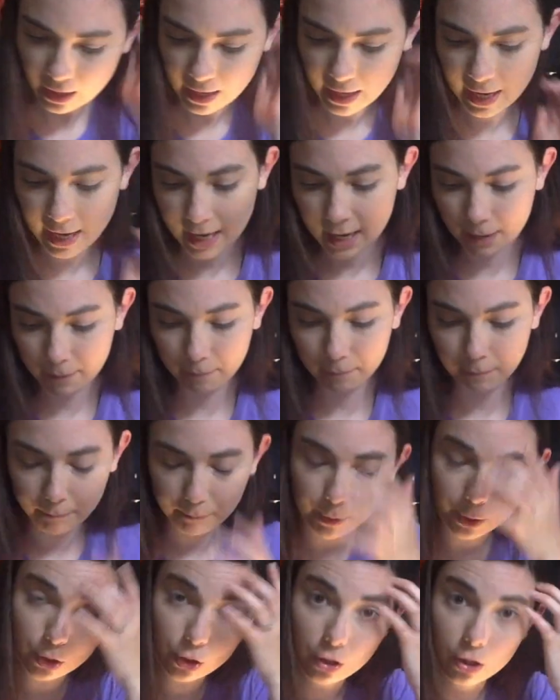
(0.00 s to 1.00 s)
Um,
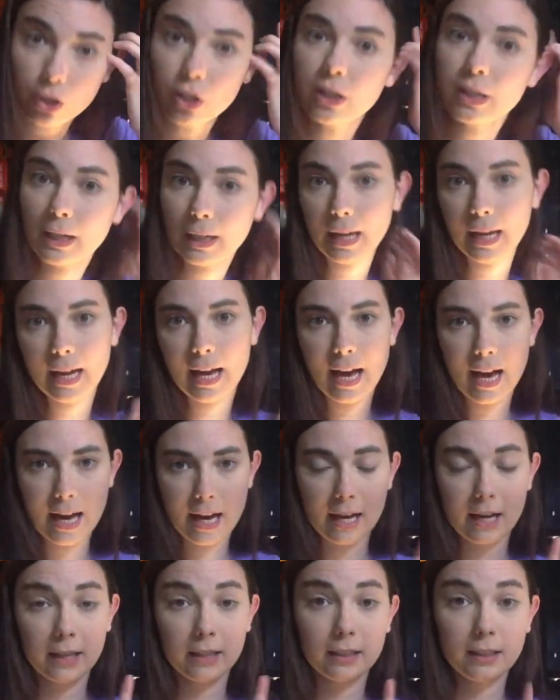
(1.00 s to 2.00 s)
but two that I
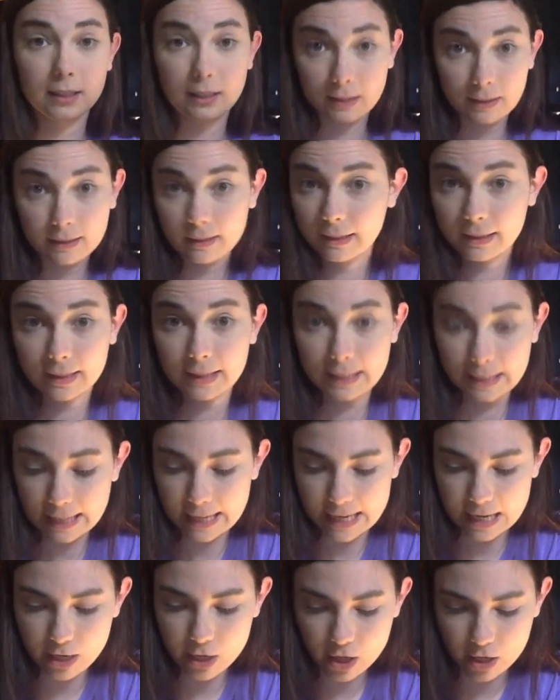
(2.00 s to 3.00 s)
had
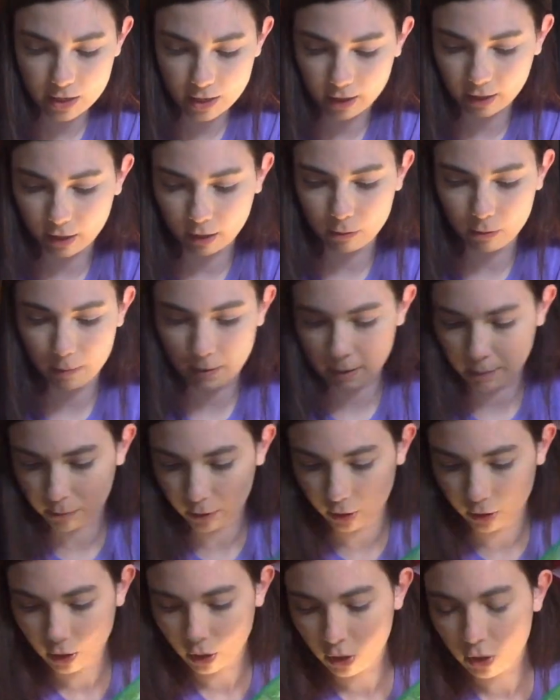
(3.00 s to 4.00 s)
here that I
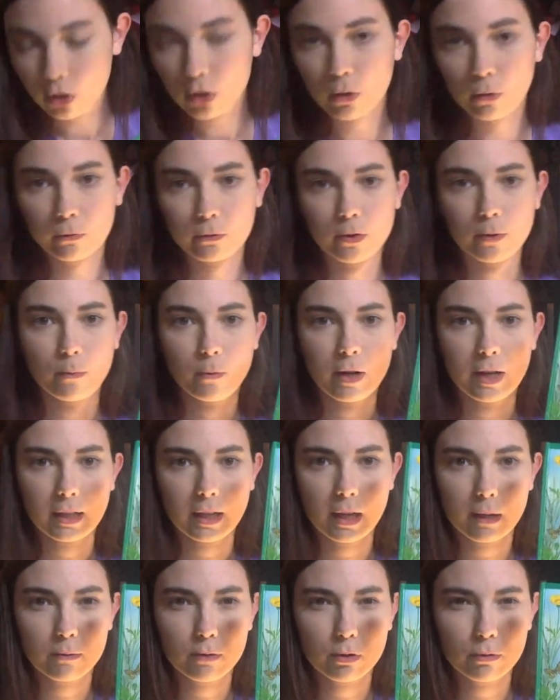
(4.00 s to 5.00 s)
remember from when
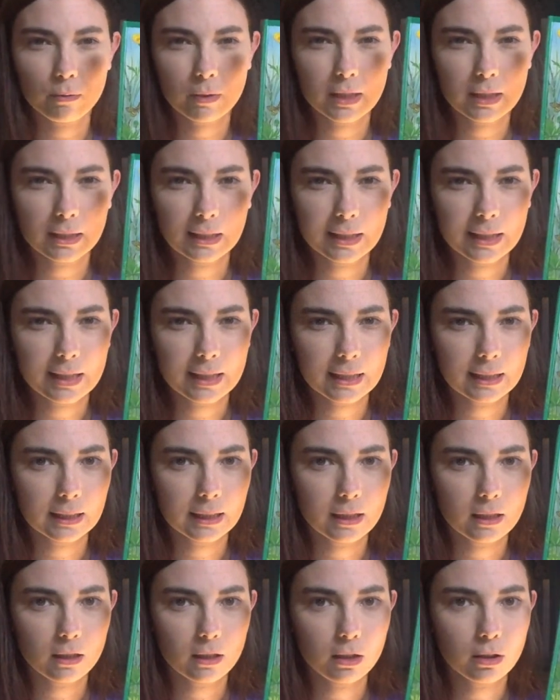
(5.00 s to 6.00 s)
I was really
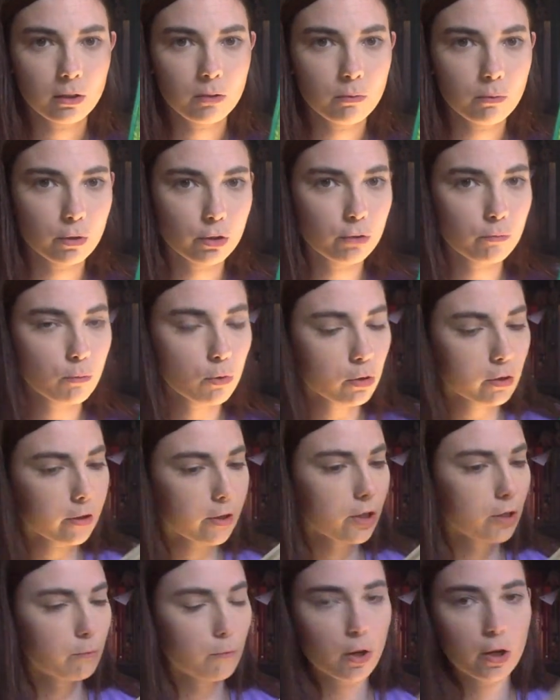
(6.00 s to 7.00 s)
little was
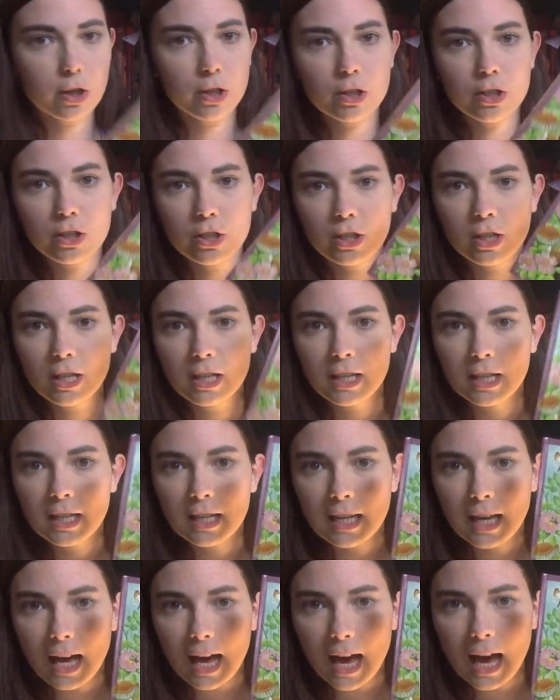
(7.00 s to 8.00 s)
Morris Mouse
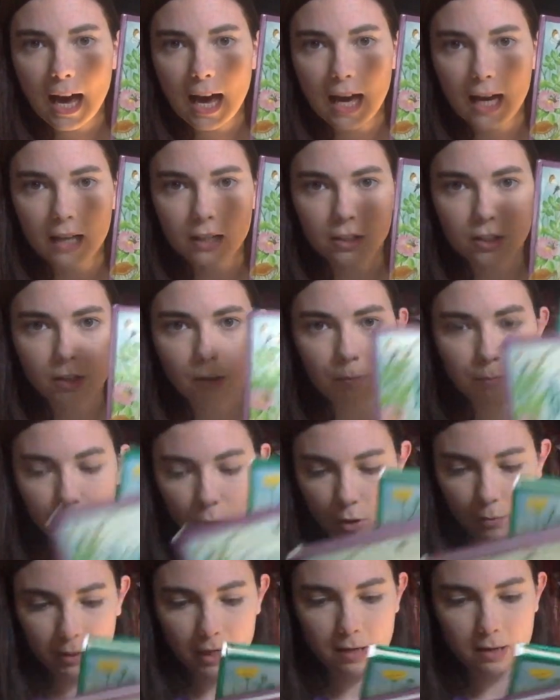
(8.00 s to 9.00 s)
and
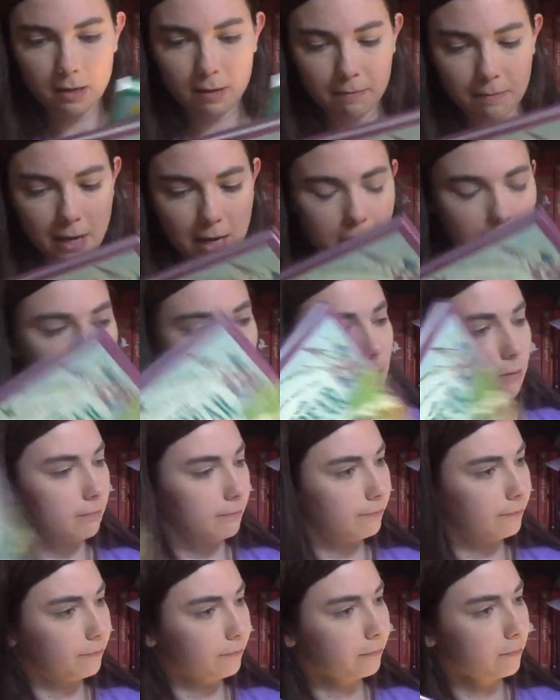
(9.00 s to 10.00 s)
Bobby Bear.
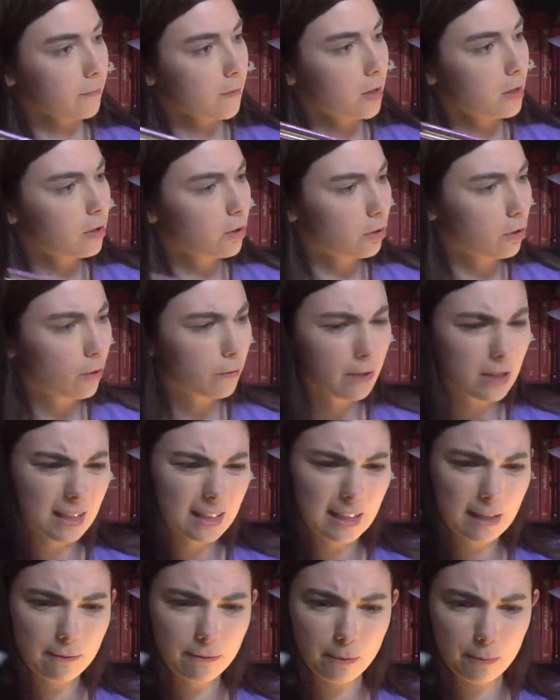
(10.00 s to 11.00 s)
They're
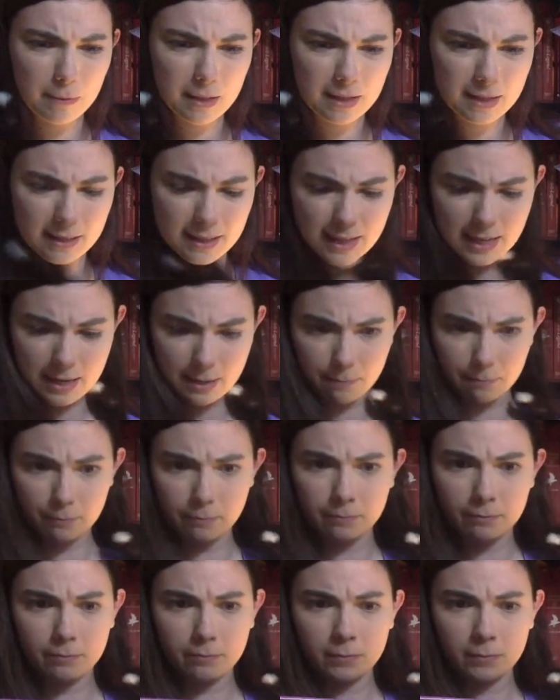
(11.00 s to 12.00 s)
obviously from the same,